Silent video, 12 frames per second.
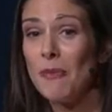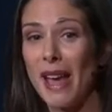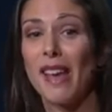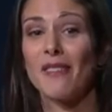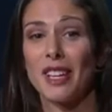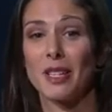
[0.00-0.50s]
may
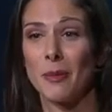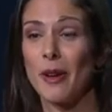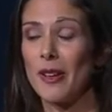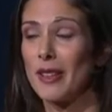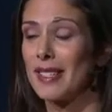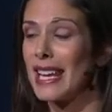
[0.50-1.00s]
have
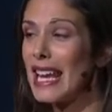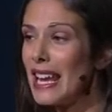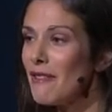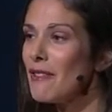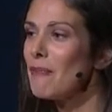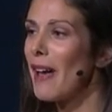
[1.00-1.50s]
experienced,
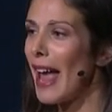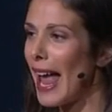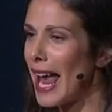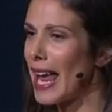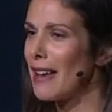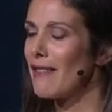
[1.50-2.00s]
even
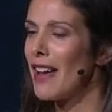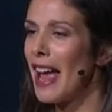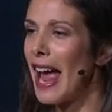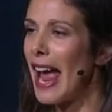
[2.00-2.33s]
behave